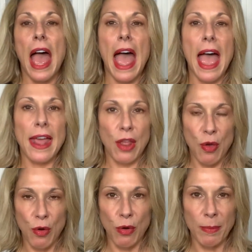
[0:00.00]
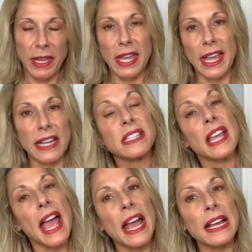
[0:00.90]
at home kit
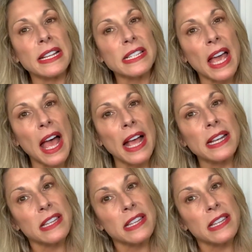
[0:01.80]
and uh,